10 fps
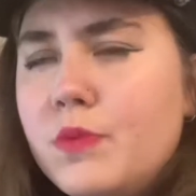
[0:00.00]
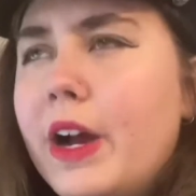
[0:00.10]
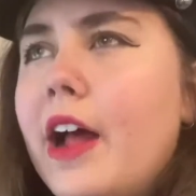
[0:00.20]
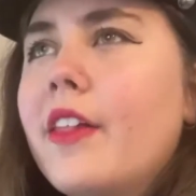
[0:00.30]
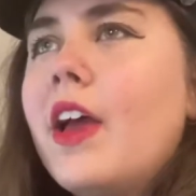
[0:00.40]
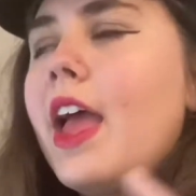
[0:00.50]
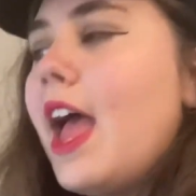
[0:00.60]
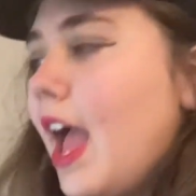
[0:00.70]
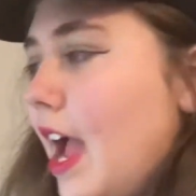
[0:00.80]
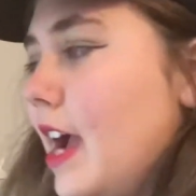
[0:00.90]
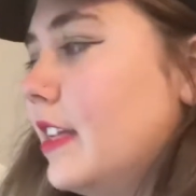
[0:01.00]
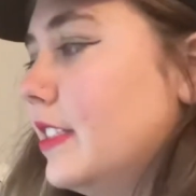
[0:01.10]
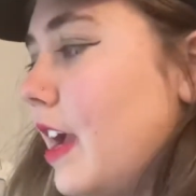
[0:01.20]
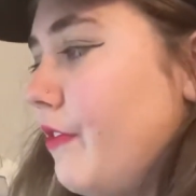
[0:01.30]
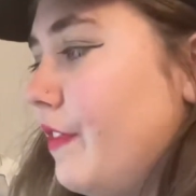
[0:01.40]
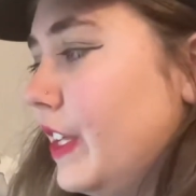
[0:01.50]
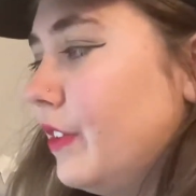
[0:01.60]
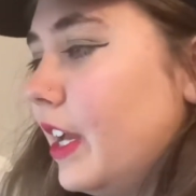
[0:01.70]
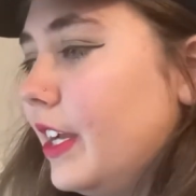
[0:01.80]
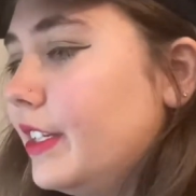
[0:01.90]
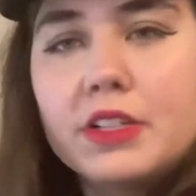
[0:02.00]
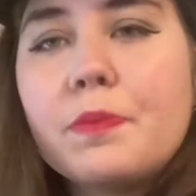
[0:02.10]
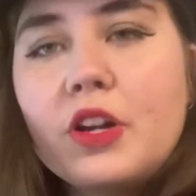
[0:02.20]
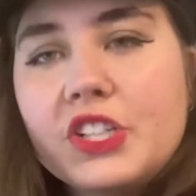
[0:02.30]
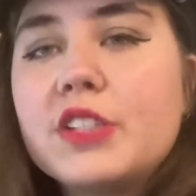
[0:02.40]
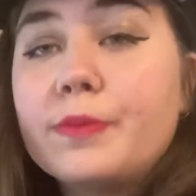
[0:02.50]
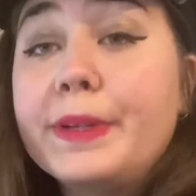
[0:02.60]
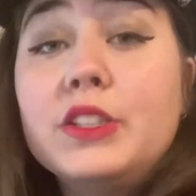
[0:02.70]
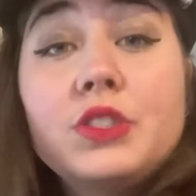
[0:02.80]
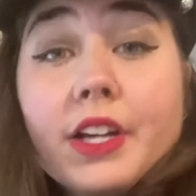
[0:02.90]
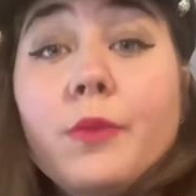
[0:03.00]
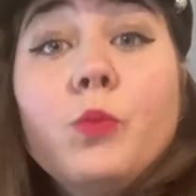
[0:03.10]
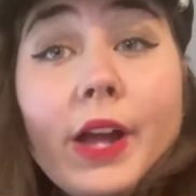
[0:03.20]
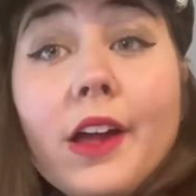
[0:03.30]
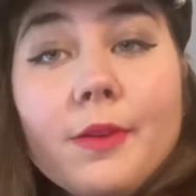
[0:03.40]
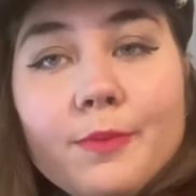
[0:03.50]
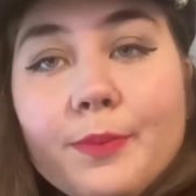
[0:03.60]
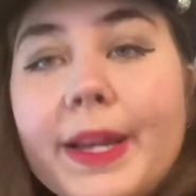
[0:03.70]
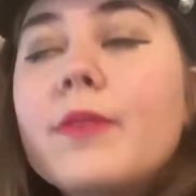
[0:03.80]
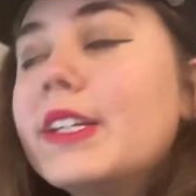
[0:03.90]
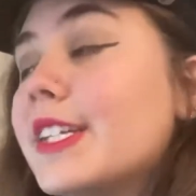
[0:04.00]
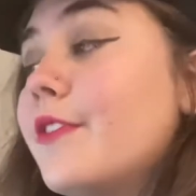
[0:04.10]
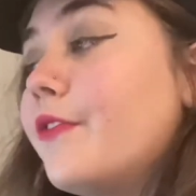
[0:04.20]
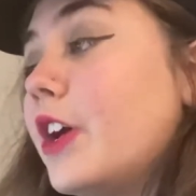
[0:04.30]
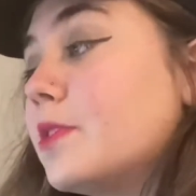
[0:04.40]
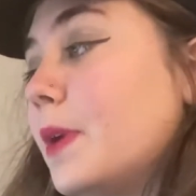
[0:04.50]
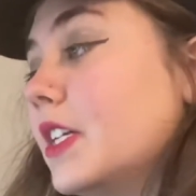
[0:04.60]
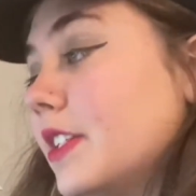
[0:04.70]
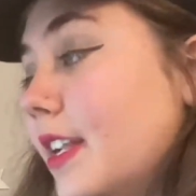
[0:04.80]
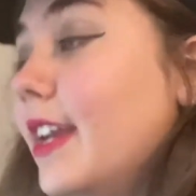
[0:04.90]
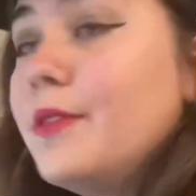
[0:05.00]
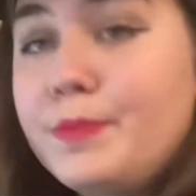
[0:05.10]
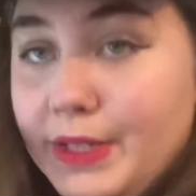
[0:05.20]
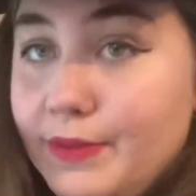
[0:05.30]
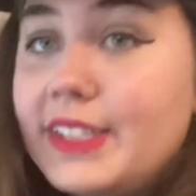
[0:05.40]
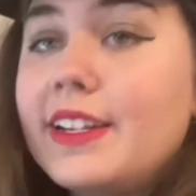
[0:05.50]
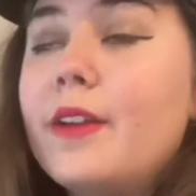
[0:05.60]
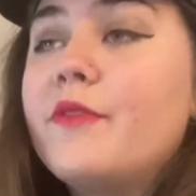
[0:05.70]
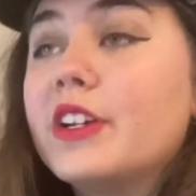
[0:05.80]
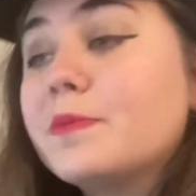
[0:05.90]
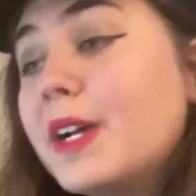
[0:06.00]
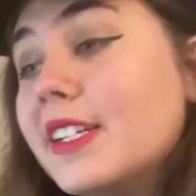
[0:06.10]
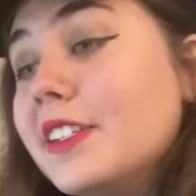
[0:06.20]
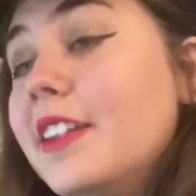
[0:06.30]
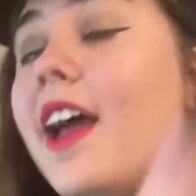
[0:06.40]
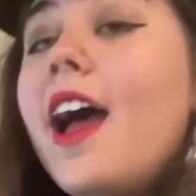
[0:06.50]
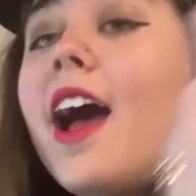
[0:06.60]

well and I feel like this project would be done well being written in first person, it will be written in first person.